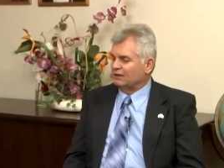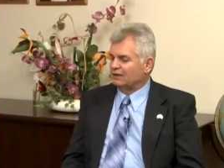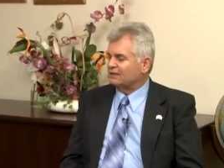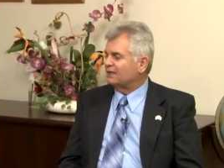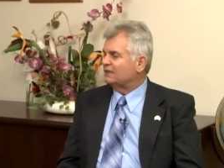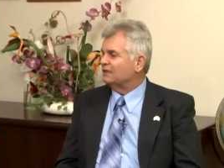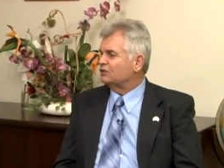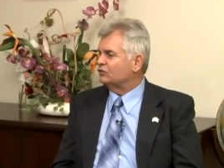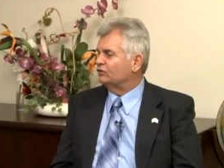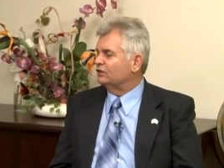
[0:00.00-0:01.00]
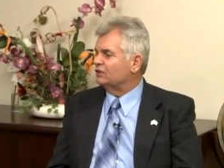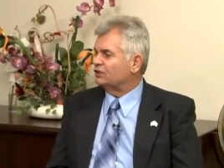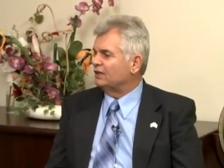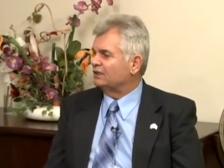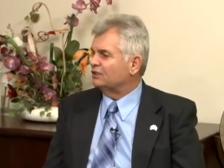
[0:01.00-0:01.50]
attacking civilian
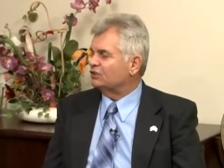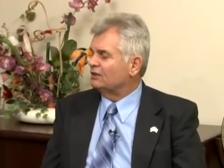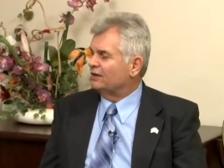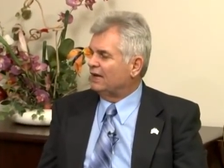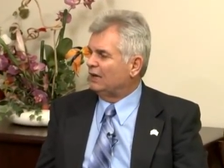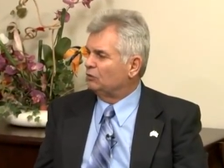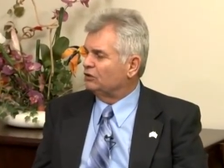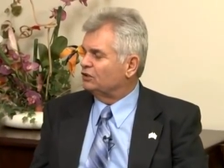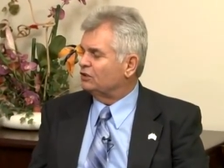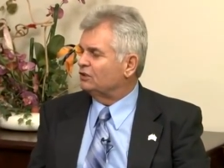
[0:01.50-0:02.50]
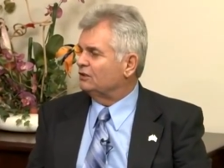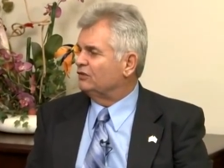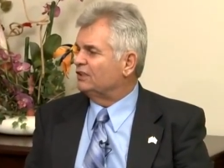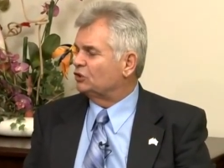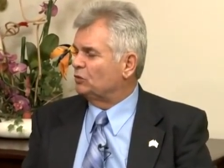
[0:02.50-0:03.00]
targets, how would
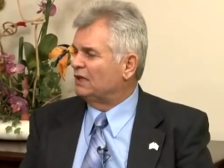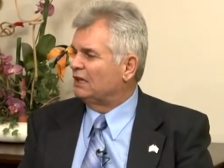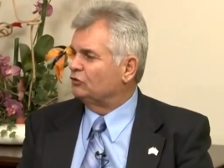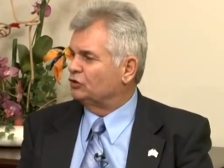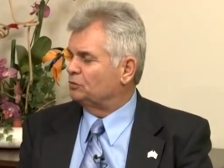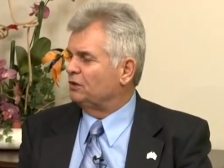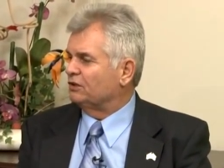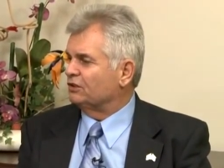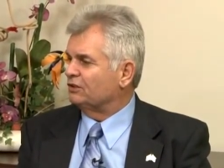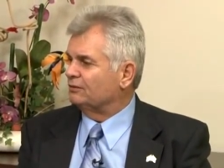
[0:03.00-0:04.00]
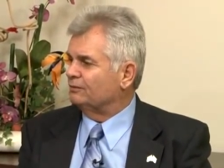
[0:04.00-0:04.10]
Venezuela respond?